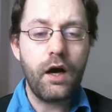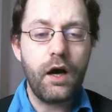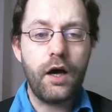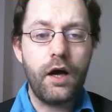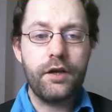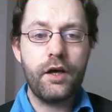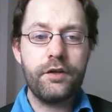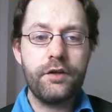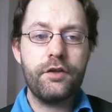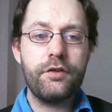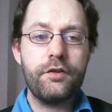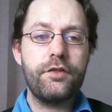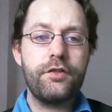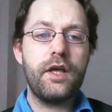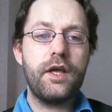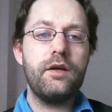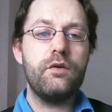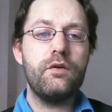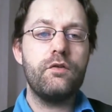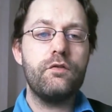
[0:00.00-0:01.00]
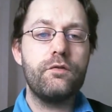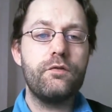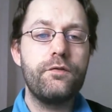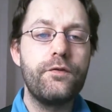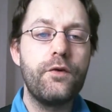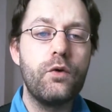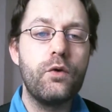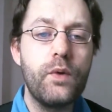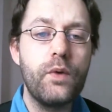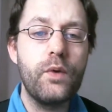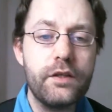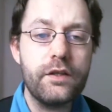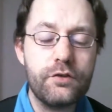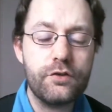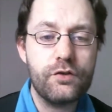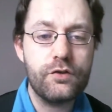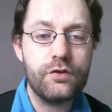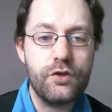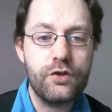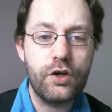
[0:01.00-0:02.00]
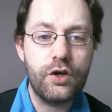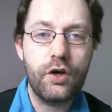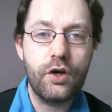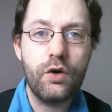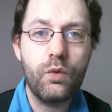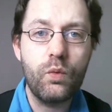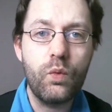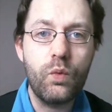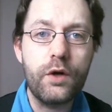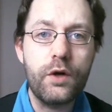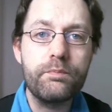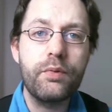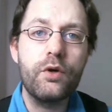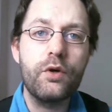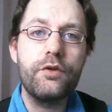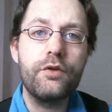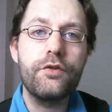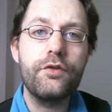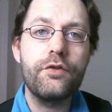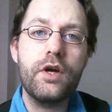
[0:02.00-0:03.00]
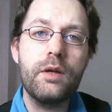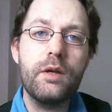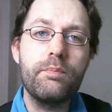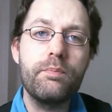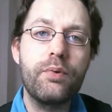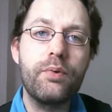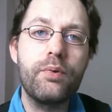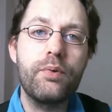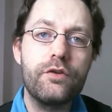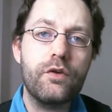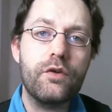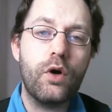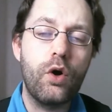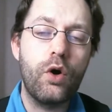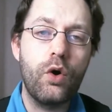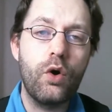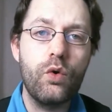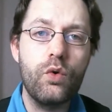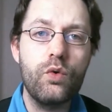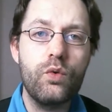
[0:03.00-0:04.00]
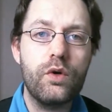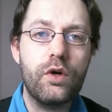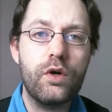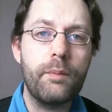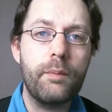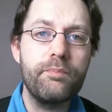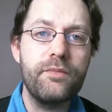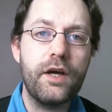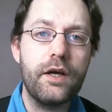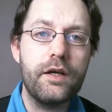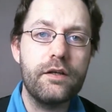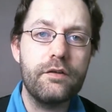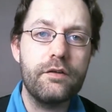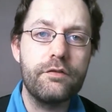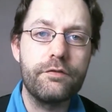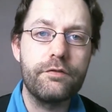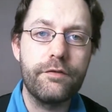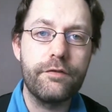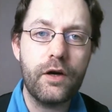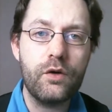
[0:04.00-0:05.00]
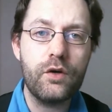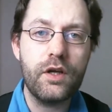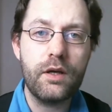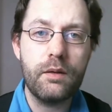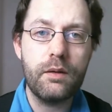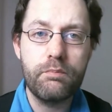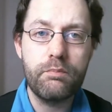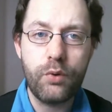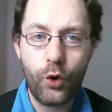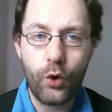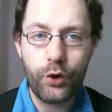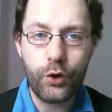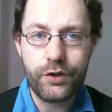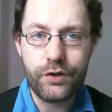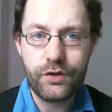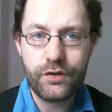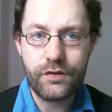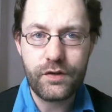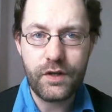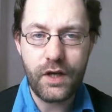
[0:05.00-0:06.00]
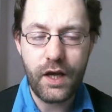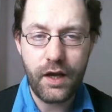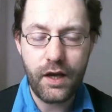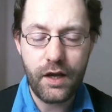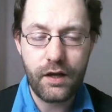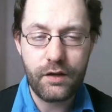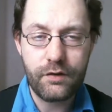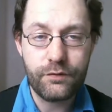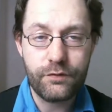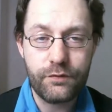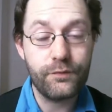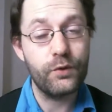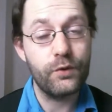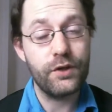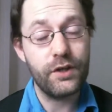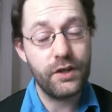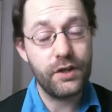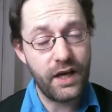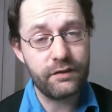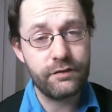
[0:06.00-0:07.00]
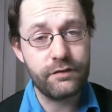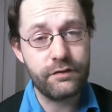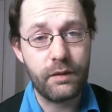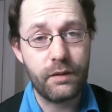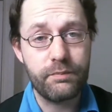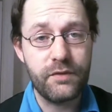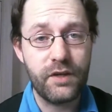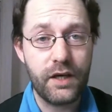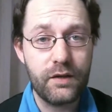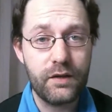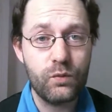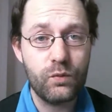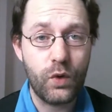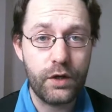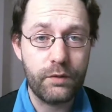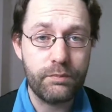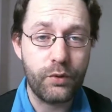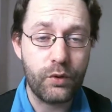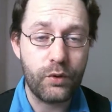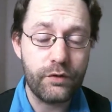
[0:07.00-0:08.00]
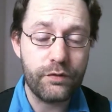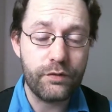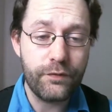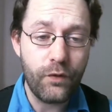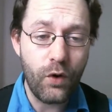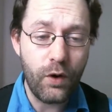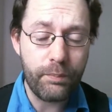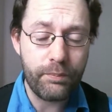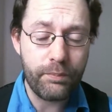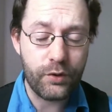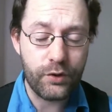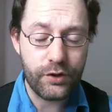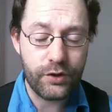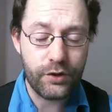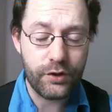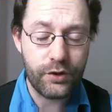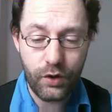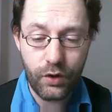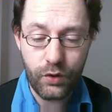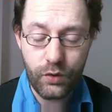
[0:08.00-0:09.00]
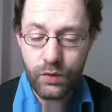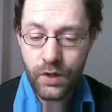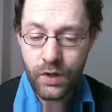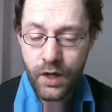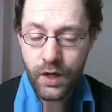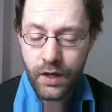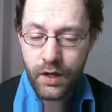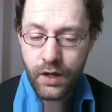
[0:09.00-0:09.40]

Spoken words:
Another thing for which the 1.3.0 update is very important is for the next update, 1.4.0.